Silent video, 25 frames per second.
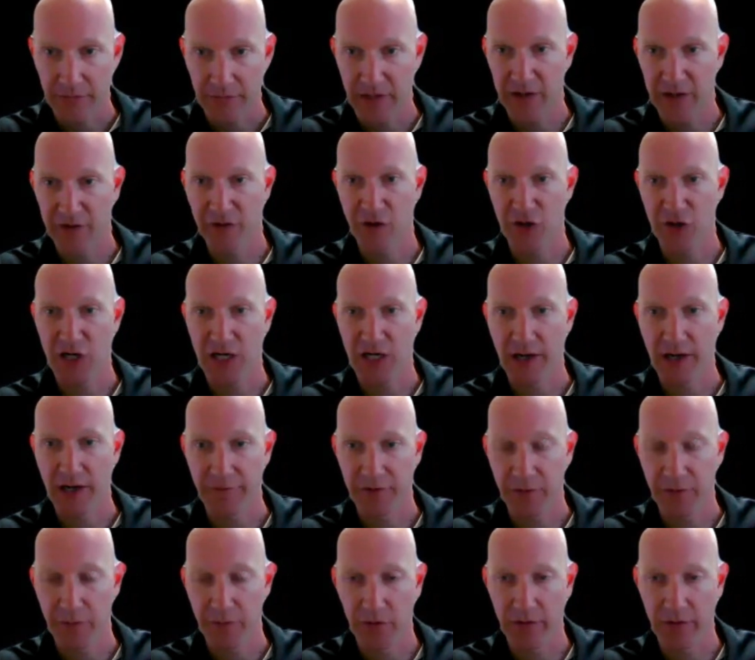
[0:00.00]
because they're
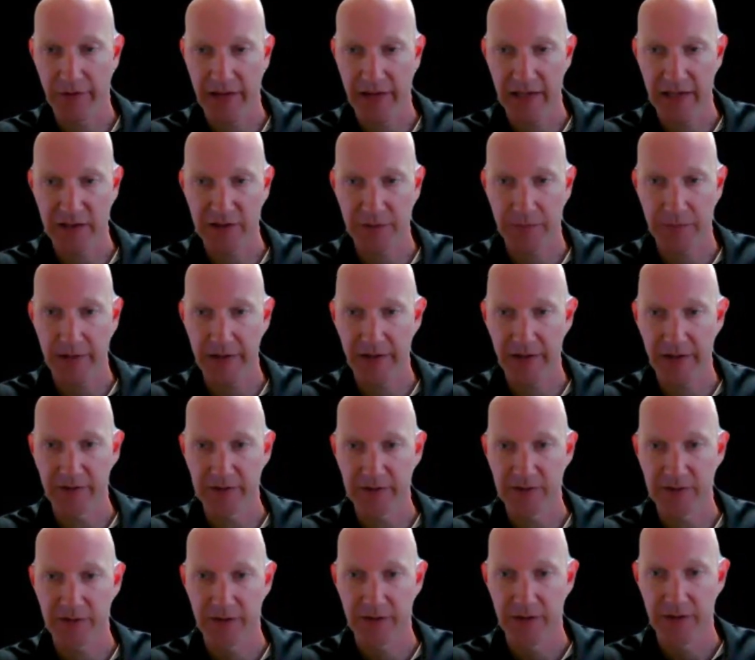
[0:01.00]
comfortable in that
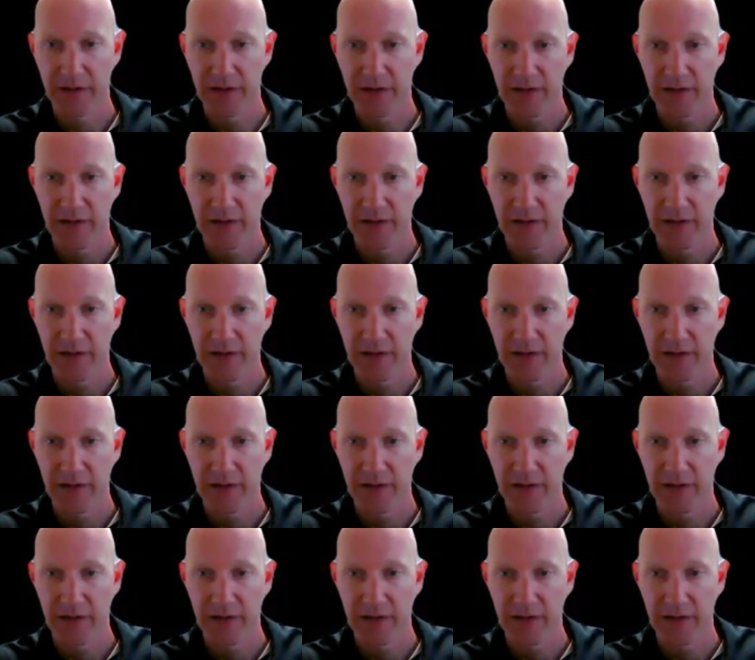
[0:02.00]
space.